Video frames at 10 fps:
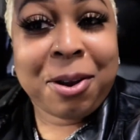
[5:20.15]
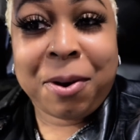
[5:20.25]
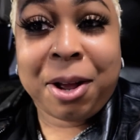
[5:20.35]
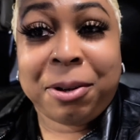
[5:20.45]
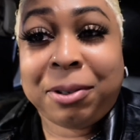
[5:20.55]

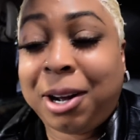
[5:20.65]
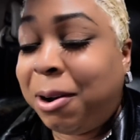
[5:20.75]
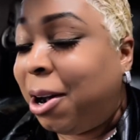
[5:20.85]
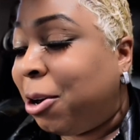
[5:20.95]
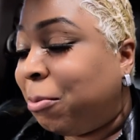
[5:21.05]
you know,
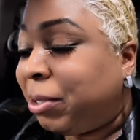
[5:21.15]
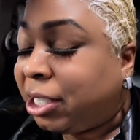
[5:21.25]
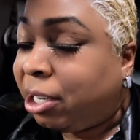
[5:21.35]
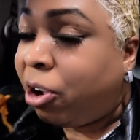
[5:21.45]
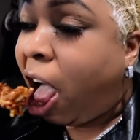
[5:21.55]
go home and
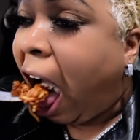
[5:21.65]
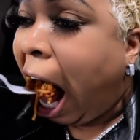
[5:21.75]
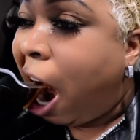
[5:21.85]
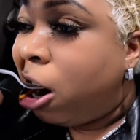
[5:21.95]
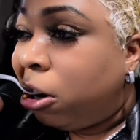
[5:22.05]
chill.
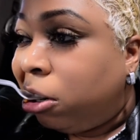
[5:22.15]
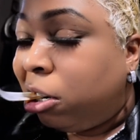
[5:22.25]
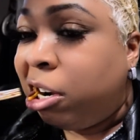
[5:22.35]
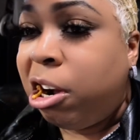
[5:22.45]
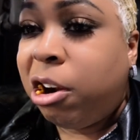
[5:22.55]

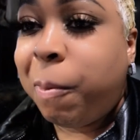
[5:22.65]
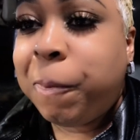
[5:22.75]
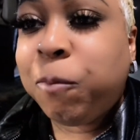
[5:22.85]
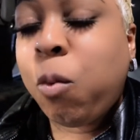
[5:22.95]
Um,